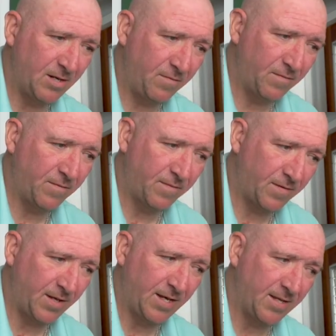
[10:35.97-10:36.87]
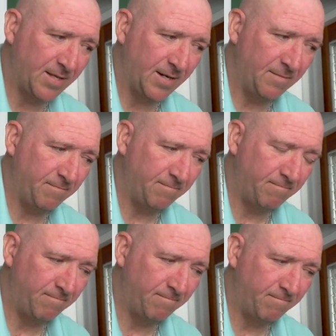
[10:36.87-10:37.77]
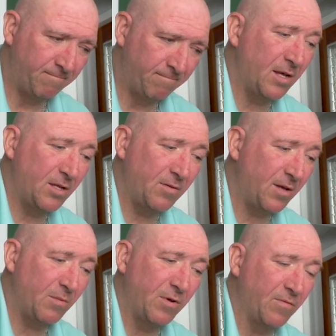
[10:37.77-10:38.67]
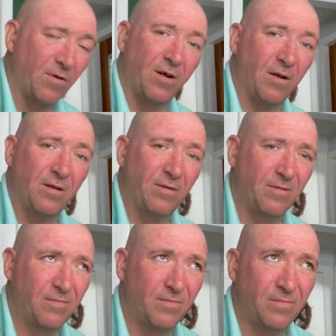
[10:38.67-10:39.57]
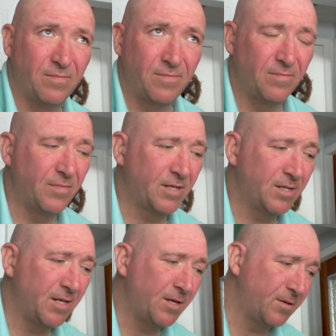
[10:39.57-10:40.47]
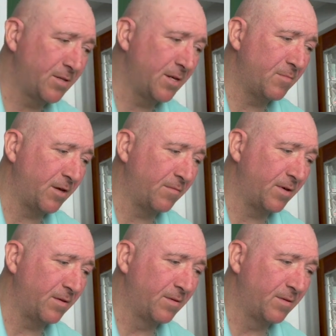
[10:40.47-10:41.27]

don't fully get that. And don't get me wrong, because I know somebody will.